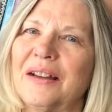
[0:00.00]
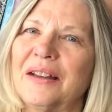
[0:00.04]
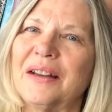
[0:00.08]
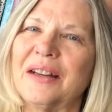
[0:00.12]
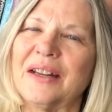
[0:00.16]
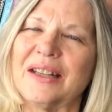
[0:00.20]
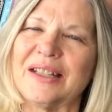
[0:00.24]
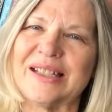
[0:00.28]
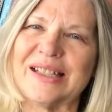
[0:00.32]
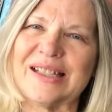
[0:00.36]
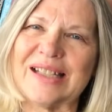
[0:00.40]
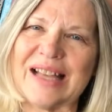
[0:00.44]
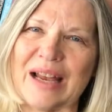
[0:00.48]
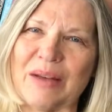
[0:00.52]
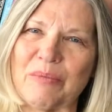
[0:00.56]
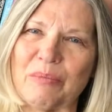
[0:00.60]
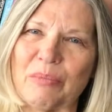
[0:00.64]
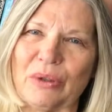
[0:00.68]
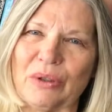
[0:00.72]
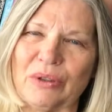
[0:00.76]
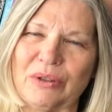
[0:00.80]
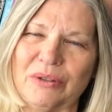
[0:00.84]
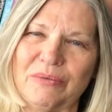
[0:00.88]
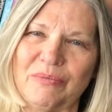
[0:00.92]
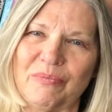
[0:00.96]
an
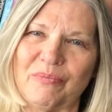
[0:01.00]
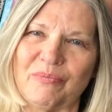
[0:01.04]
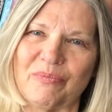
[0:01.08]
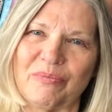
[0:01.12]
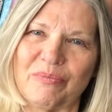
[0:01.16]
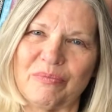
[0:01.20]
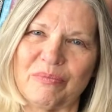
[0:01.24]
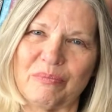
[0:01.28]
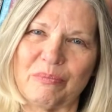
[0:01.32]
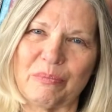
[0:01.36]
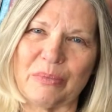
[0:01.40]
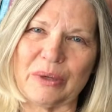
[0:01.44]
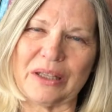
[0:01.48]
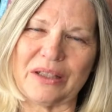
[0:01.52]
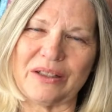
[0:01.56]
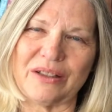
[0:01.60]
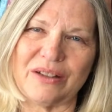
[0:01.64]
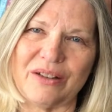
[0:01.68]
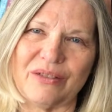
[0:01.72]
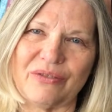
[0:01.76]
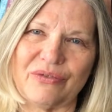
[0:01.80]
example, but